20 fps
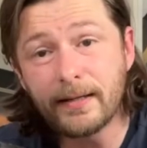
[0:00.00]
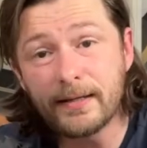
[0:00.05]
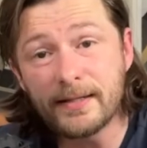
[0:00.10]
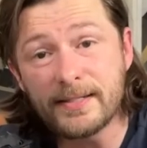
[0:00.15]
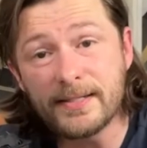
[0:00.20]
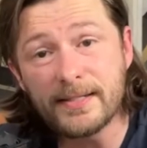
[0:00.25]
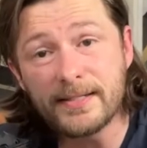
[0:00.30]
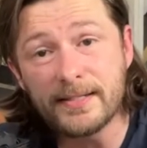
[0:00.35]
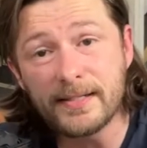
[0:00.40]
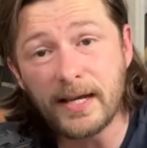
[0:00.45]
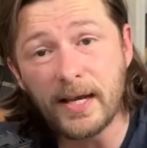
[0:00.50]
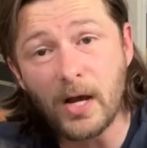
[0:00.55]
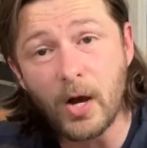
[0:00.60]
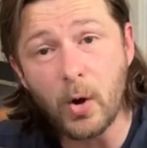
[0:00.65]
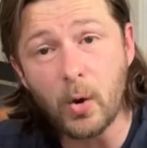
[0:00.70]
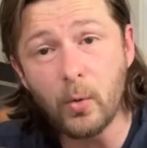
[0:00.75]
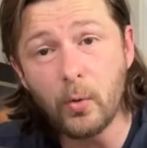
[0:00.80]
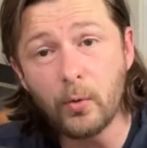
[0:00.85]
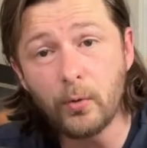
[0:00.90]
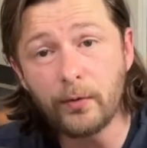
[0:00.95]
this is a
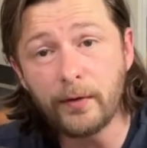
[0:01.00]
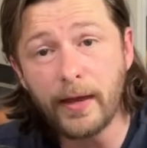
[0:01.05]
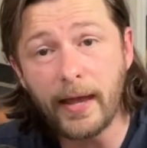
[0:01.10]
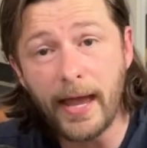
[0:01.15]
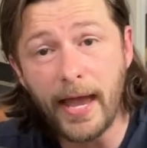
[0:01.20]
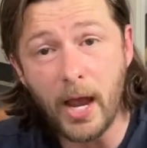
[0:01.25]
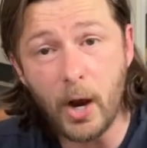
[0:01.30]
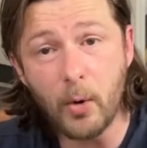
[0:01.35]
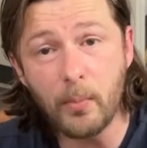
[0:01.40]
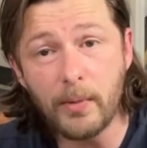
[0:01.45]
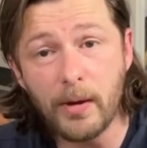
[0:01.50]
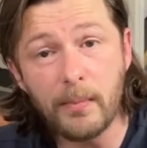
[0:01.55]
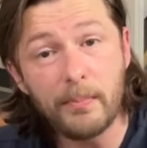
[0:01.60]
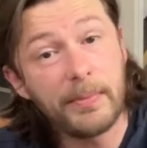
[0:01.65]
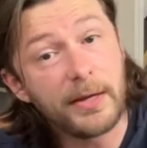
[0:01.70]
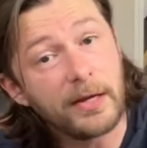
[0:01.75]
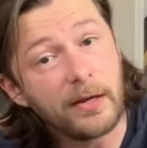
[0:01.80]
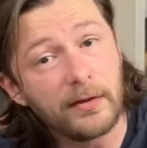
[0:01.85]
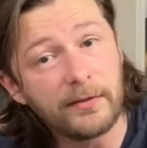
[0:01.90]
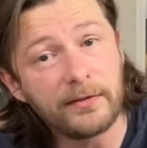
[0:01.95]
cold helmet
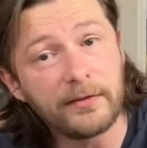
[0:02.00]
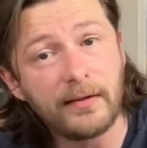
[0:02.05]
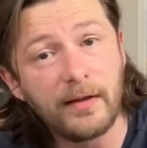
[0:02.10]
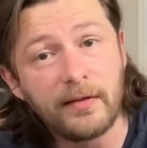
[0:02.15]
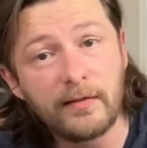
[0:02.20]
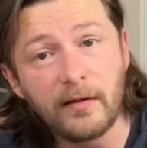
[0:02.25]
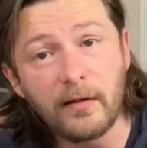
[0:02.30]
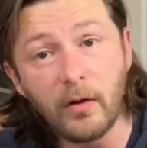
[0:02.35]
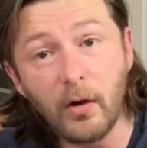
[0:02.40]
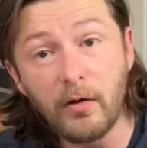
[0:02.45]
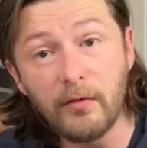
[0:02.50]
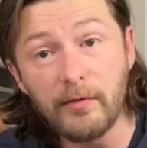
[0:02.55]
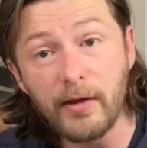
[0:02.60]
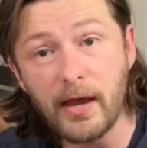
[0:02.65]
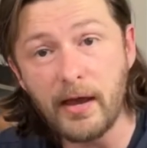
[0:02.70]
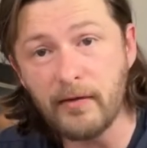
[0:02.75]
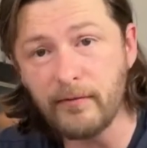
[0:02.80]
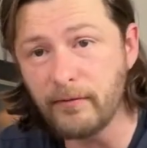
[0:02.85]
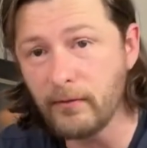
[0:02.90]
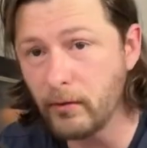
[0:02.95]
because there's a lot of
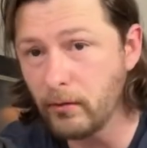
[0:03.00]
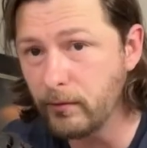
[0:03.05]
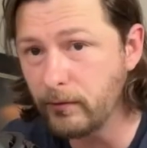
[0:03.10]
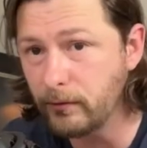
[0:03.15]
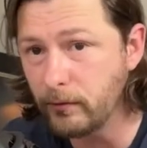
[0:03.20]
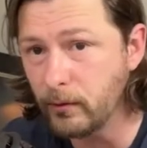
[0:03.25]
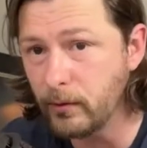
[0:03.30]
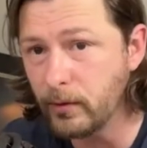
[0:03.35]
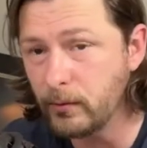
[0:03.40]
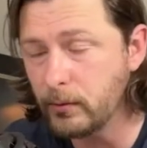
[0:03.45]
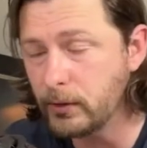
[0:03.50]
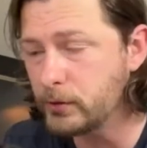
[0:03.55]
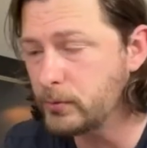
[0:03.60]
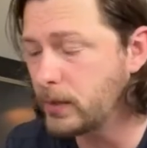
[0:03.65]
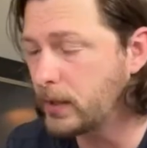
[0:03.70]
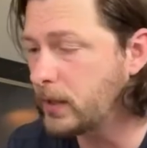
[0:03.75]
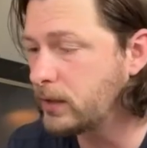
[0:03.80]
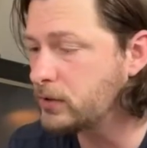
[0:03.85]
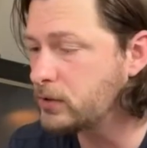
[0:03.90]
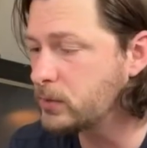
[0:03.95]
airflow for it, which
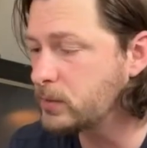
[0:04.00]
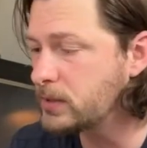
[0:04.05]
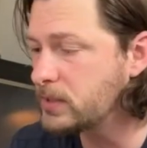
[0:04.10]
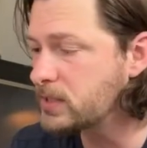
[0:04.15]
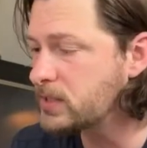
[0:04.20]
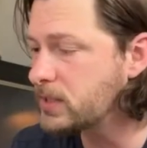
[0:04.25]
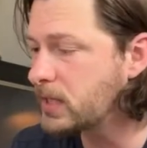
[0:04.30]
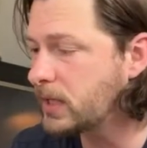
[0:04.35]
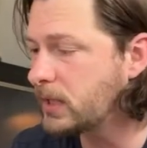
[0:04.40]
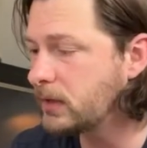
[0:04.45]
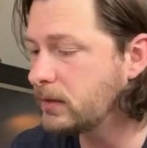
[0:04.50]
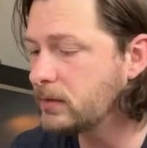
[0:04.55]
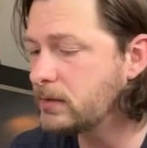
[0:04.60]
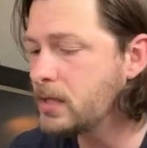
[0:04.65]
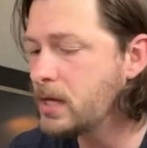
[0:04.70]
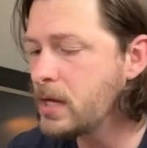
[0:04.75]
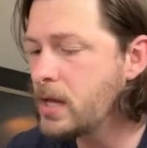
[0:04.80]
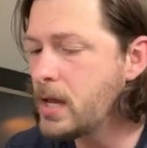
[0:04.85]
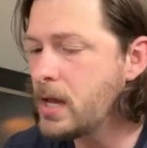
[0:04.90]
we'll get to in a second.